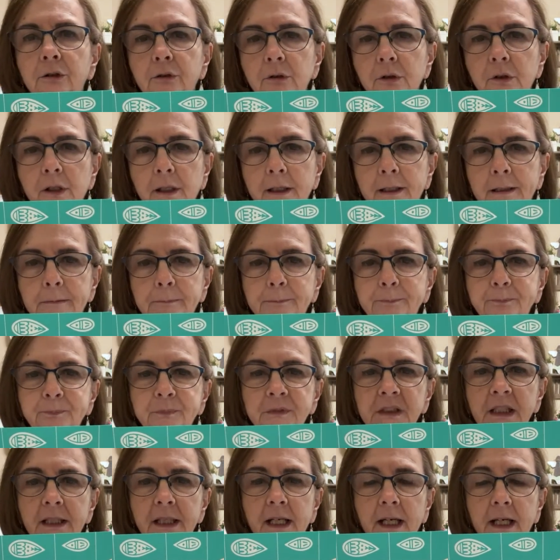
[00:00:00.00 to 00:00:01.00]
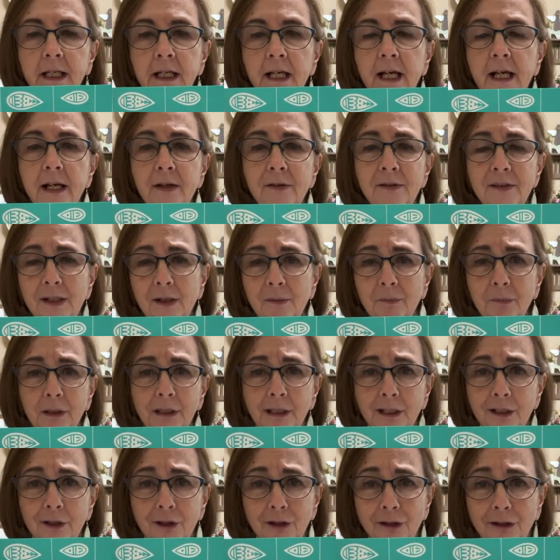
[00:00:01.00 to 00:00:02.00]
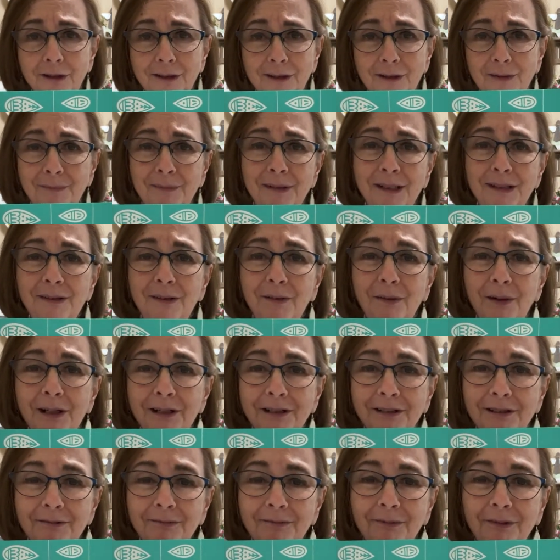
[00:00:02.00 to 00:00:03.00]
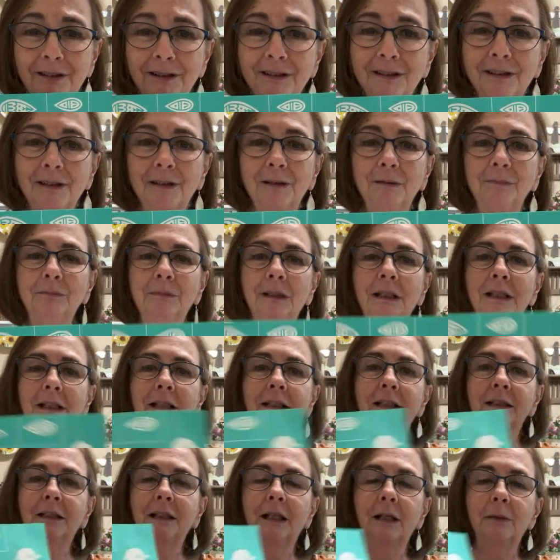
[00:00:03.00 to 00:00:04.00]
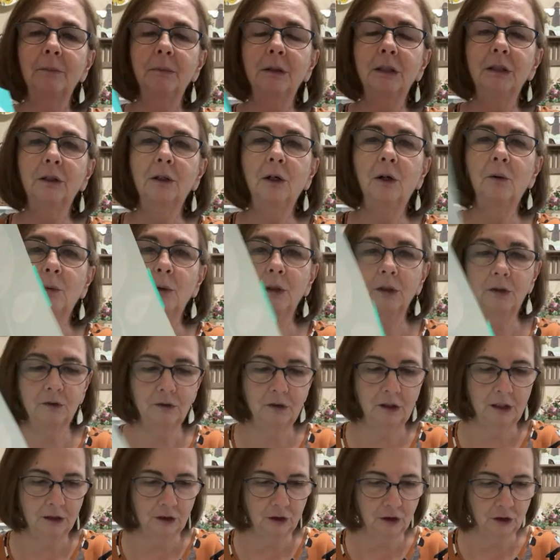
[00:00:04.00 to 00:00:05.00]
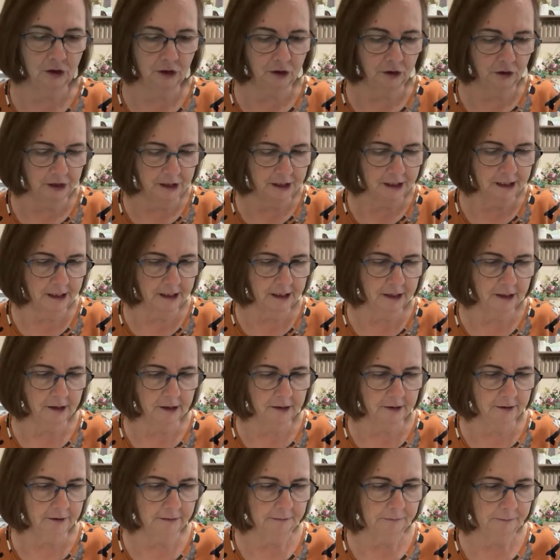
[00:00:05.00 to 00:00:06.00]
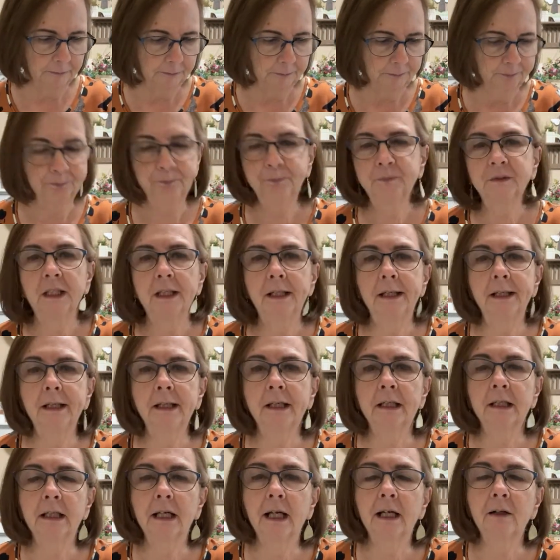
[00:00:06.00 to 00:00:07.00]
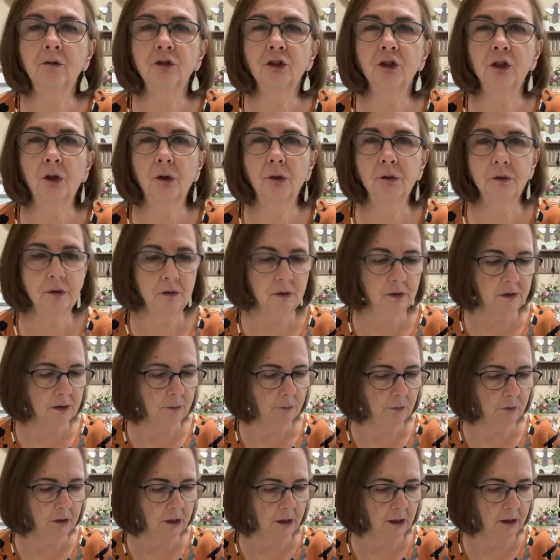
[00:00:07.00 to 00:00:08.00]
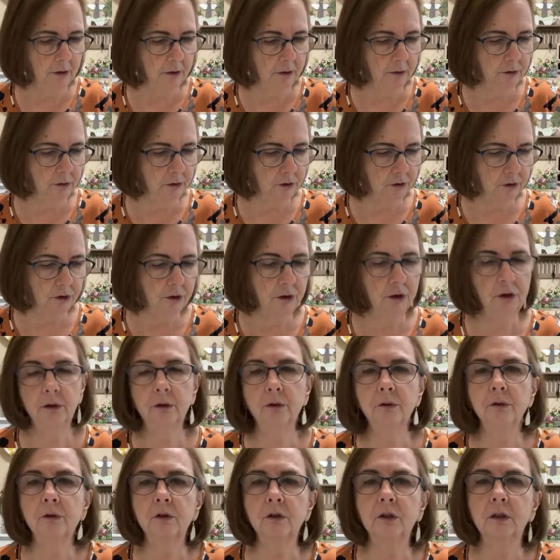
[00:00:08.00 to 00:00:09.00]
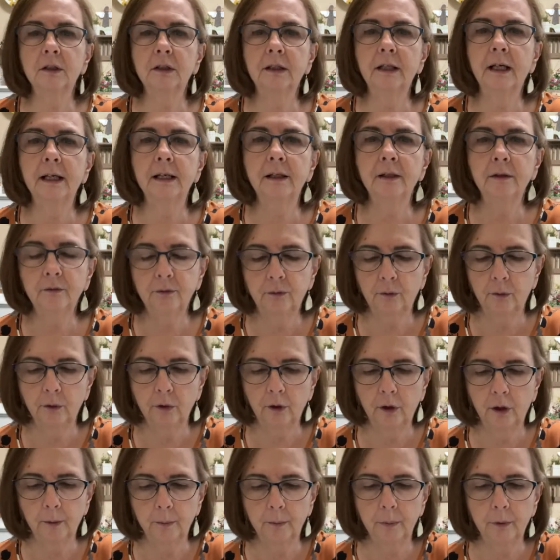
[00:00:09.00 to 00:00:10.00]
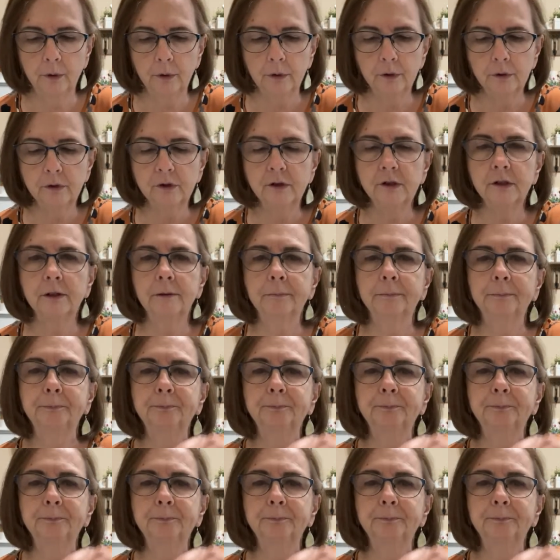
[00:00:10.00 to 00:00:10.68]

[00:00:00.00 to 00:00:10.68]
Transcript: them. And I have somebody joining me. Welcome. Let me know that you're here. And I've chosen some colors to use today for our birds.